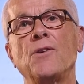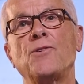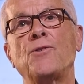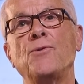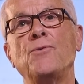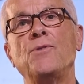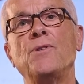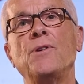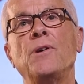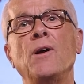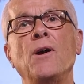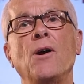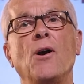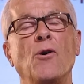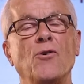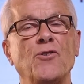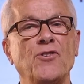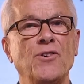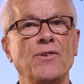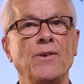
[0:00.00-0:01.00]
to the
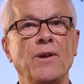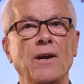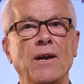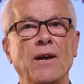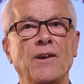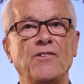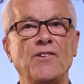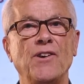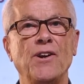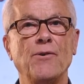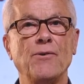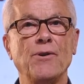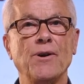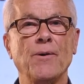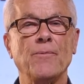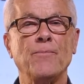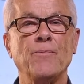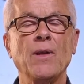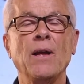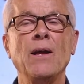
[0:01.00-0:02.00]
ocean
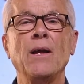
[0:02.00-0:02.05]
interior.